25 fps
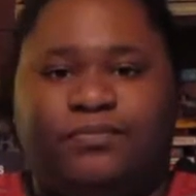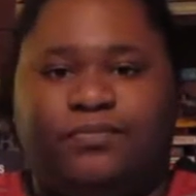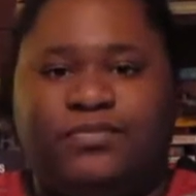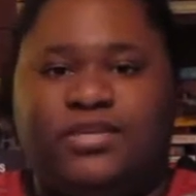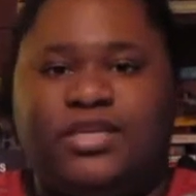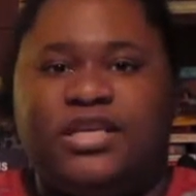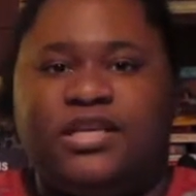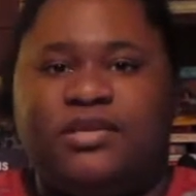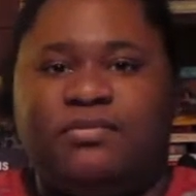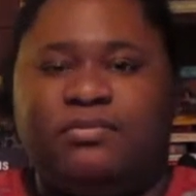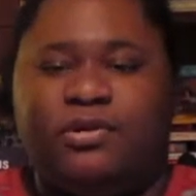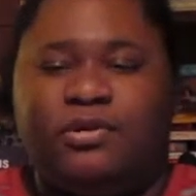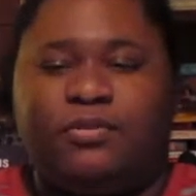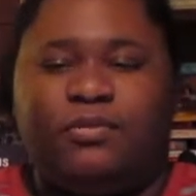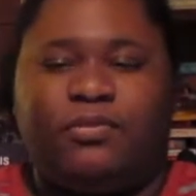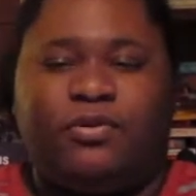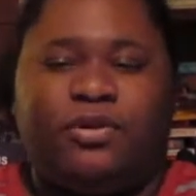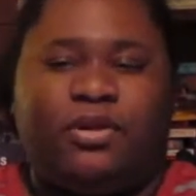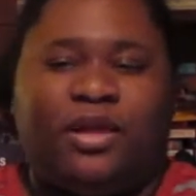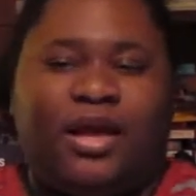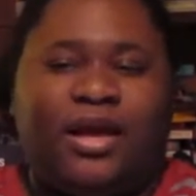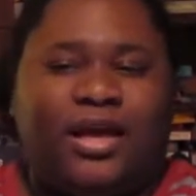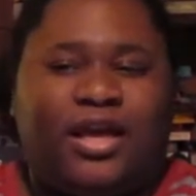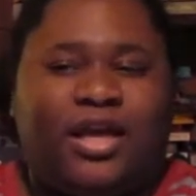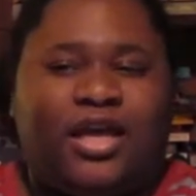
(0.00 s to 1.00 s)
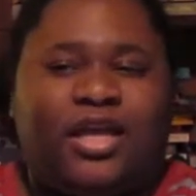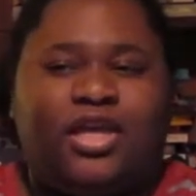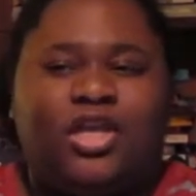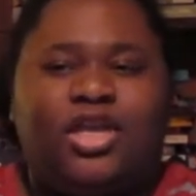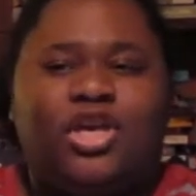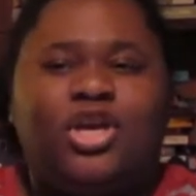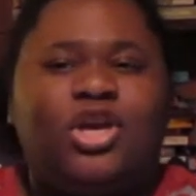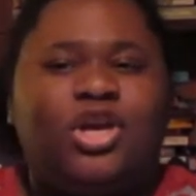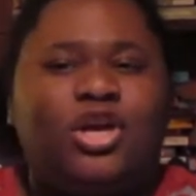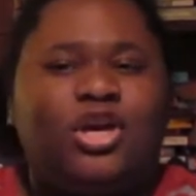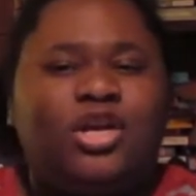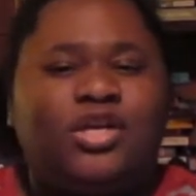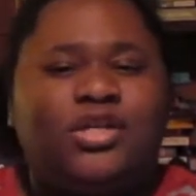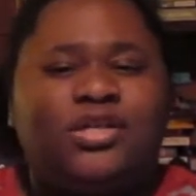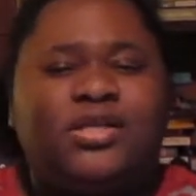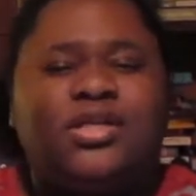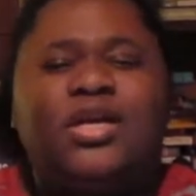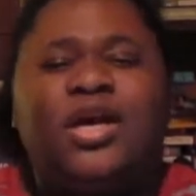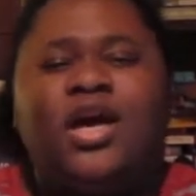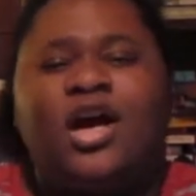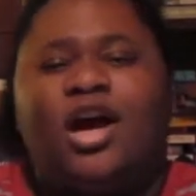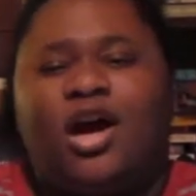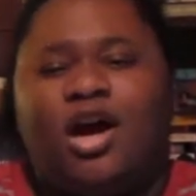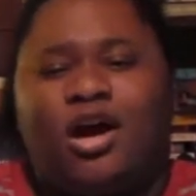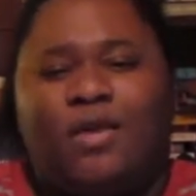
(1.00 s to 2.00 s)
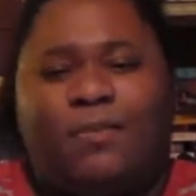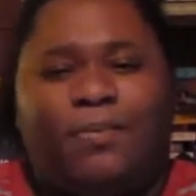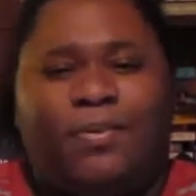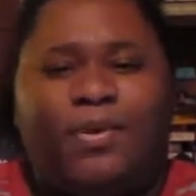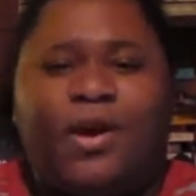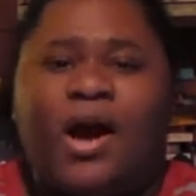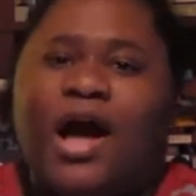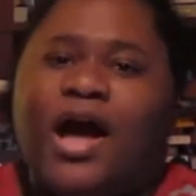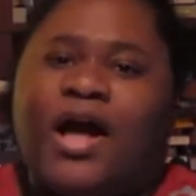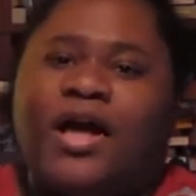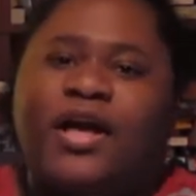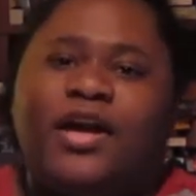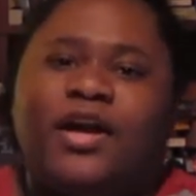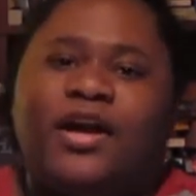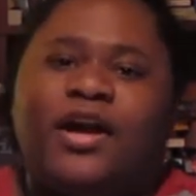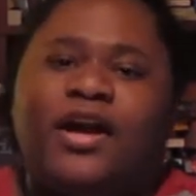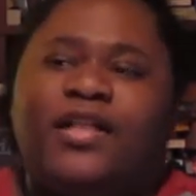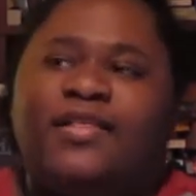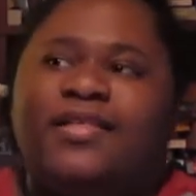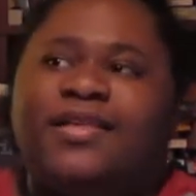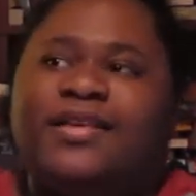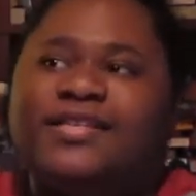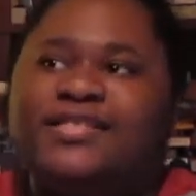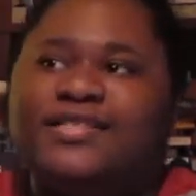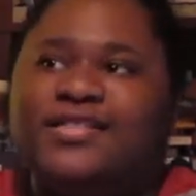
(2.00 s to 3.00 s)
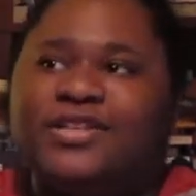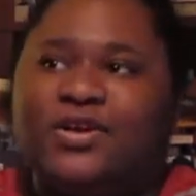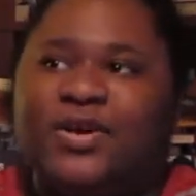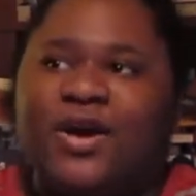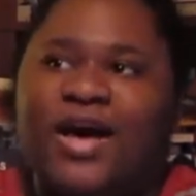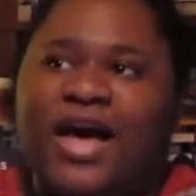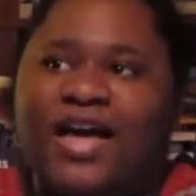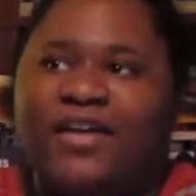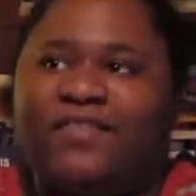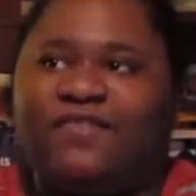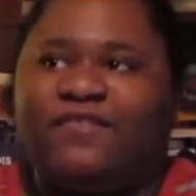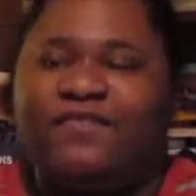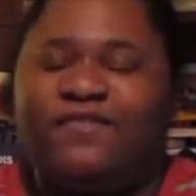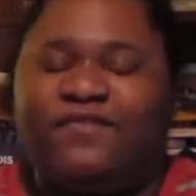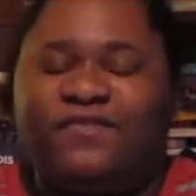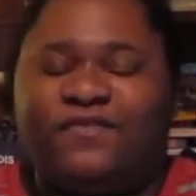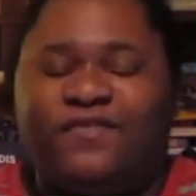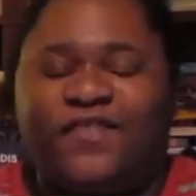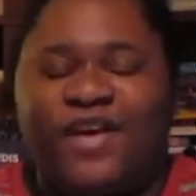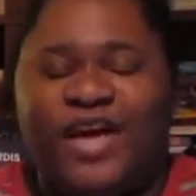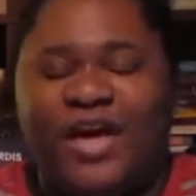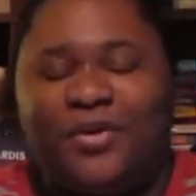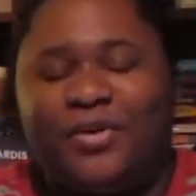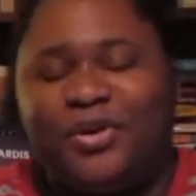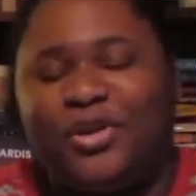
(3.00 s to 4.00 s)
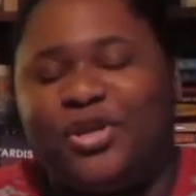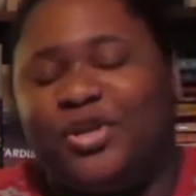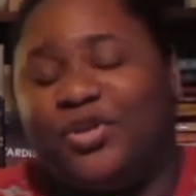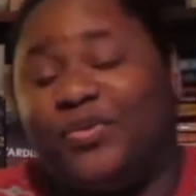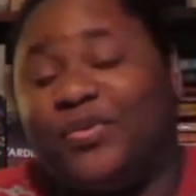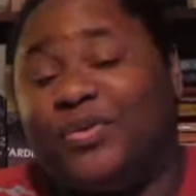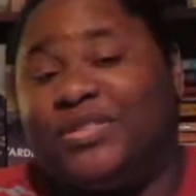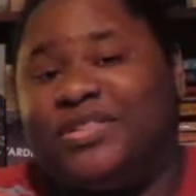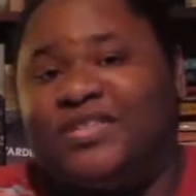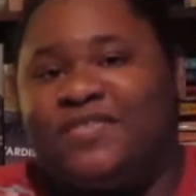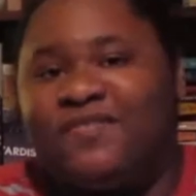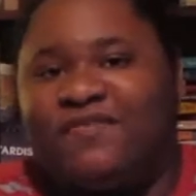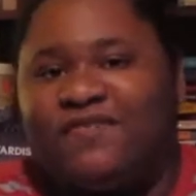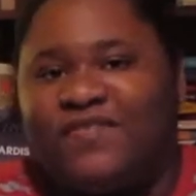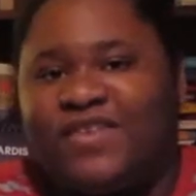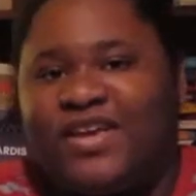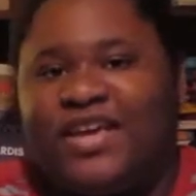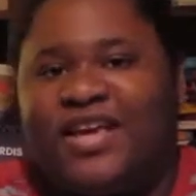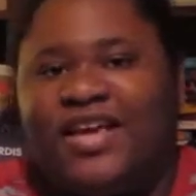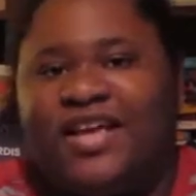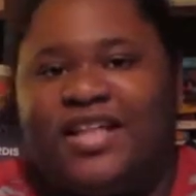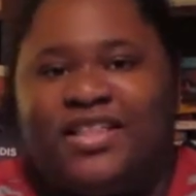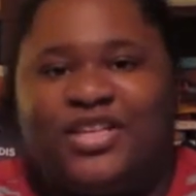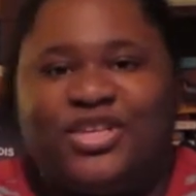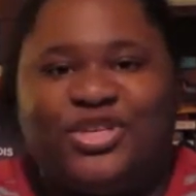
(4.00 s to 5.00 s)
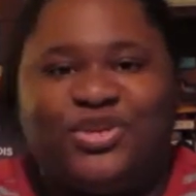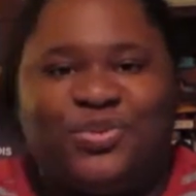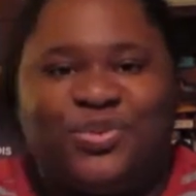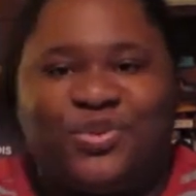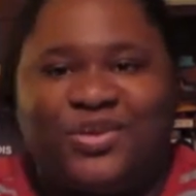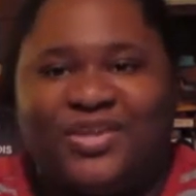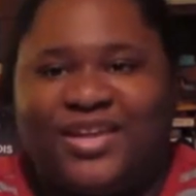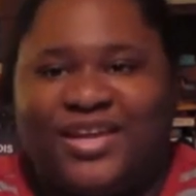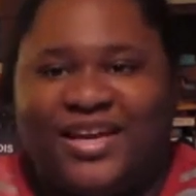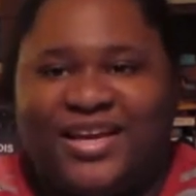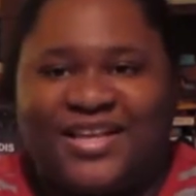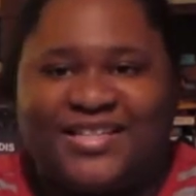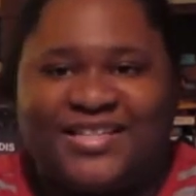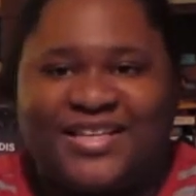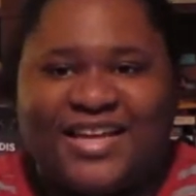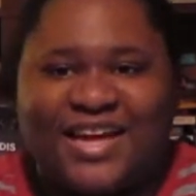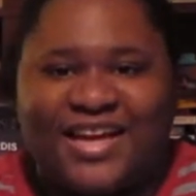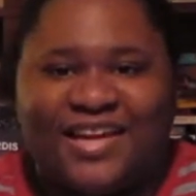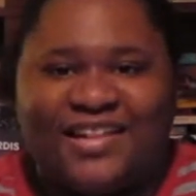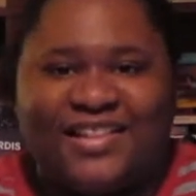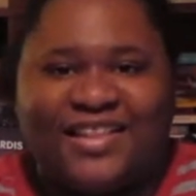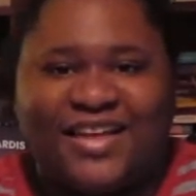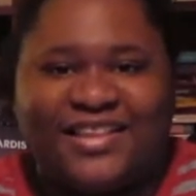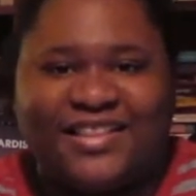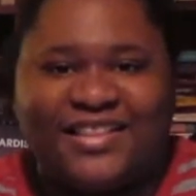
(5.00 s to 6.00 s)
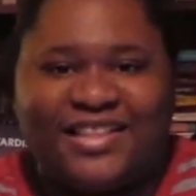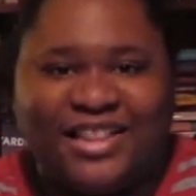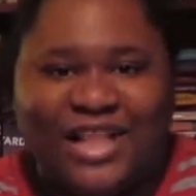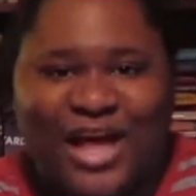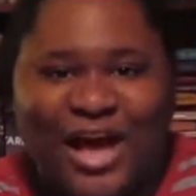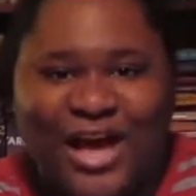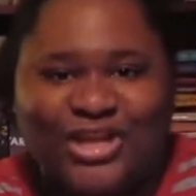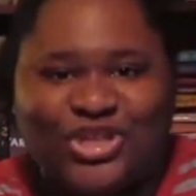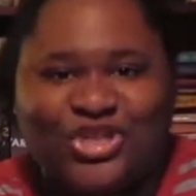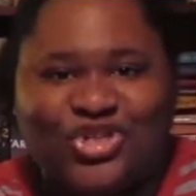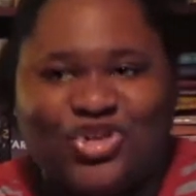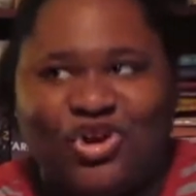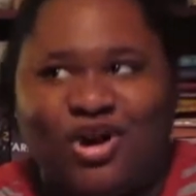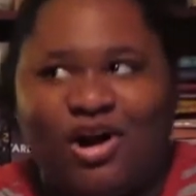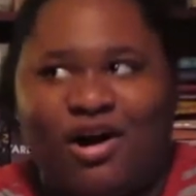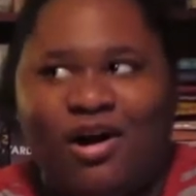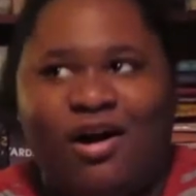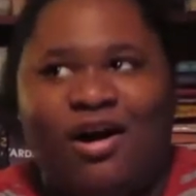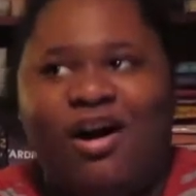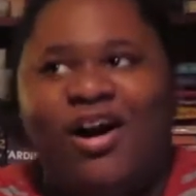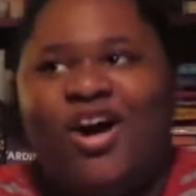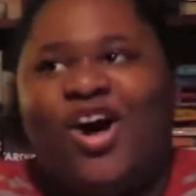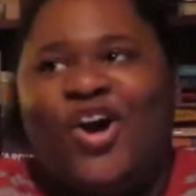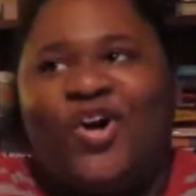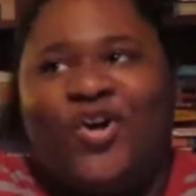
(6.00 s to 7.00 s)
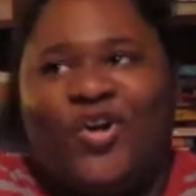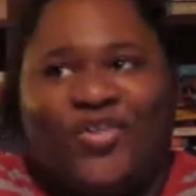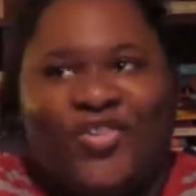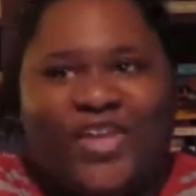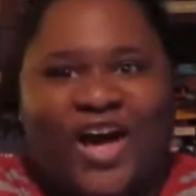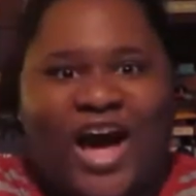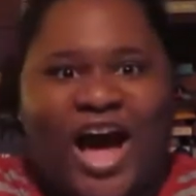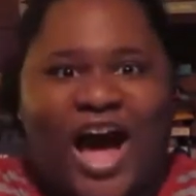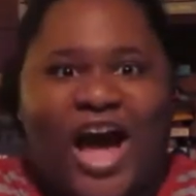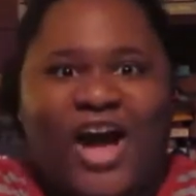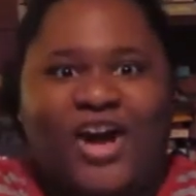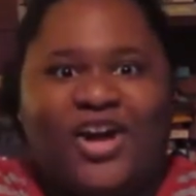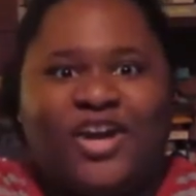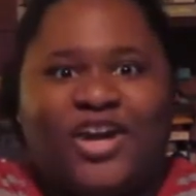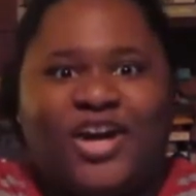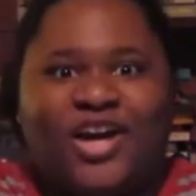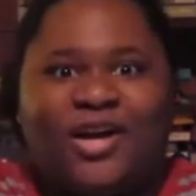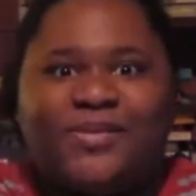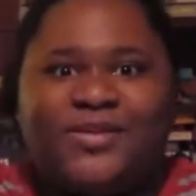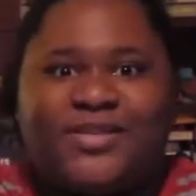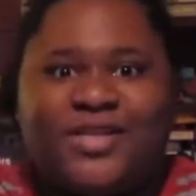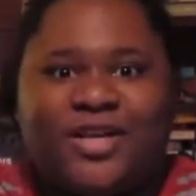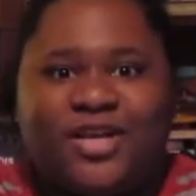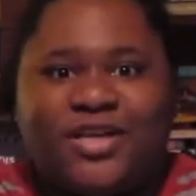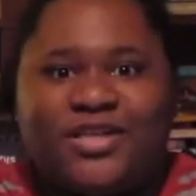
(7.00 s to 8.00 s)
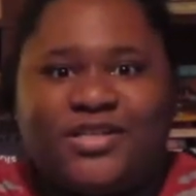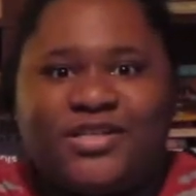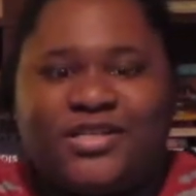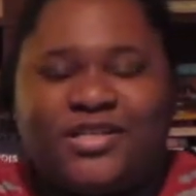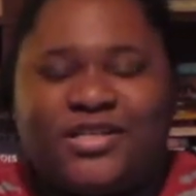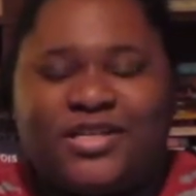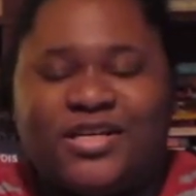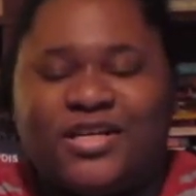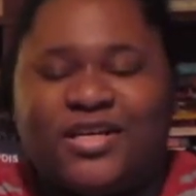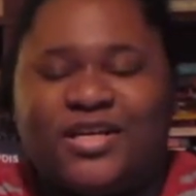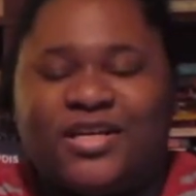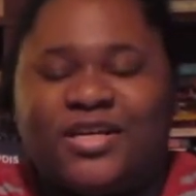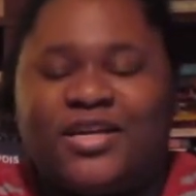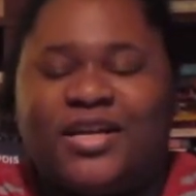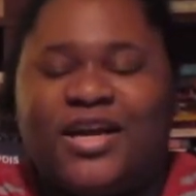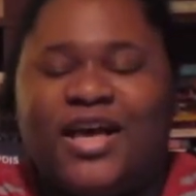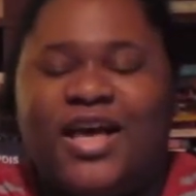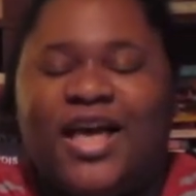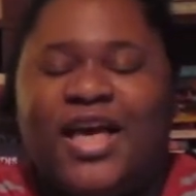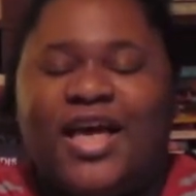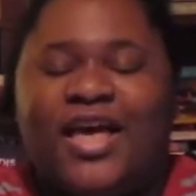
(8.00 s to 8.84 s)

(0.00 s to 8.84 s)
team member like years or prior, and they still hadn't found anyone to fit, and this really is kind of like the last straw where the higher ups are concerned.